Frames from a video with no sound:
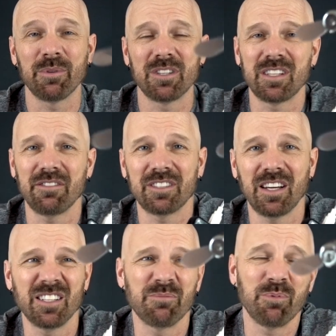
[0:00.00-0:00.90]
much as
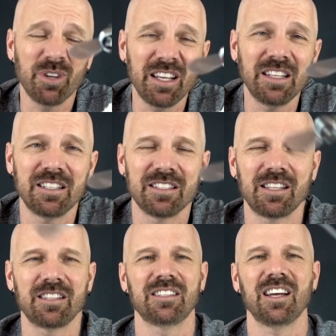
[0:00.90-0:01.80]
advertised, pretty easy to
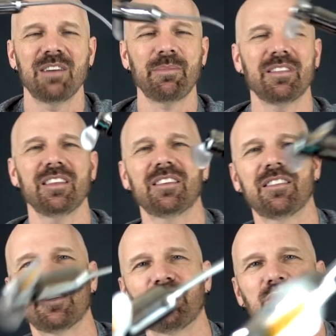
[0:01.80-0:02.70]
set the time. I think that
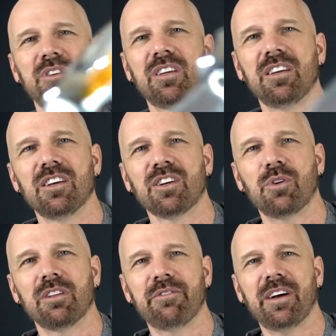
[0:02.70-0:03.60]
this one
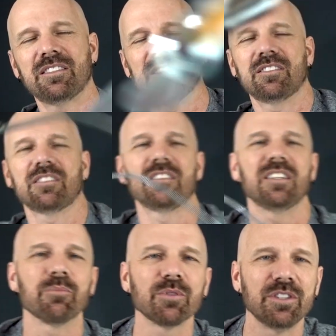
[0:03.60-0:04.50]
qualifies it as a good
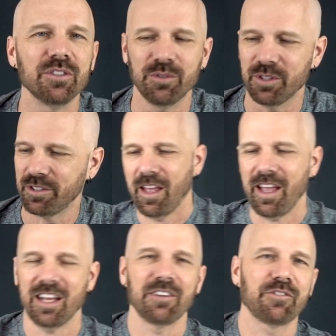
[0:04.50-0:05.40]
number two.
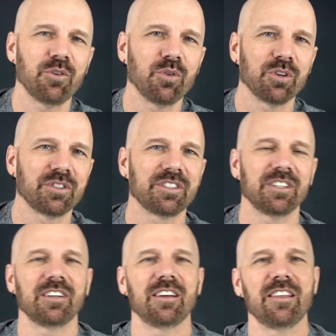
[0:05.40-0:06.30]
And of course,
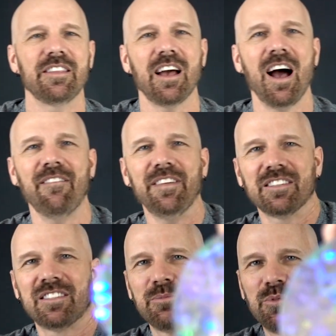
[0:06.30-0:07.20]
the
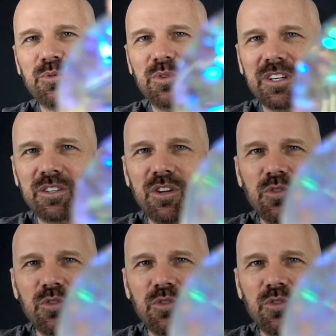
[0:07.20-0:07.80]
obvious number one